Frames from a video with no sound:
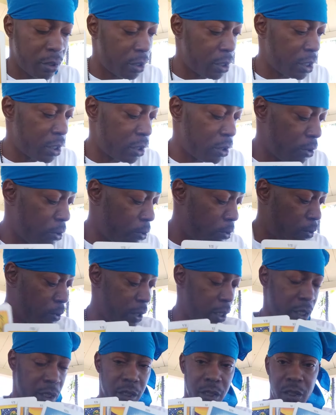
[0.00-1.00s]
This new
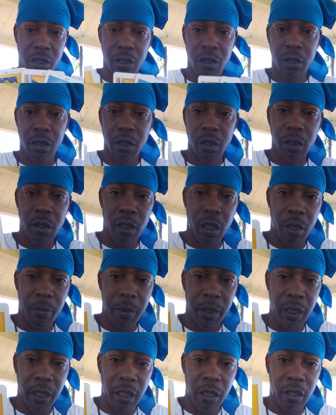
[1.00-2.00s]
wish
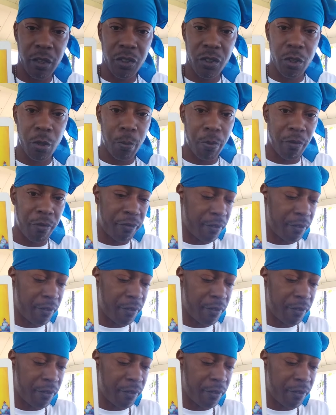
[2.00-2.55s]
coming in super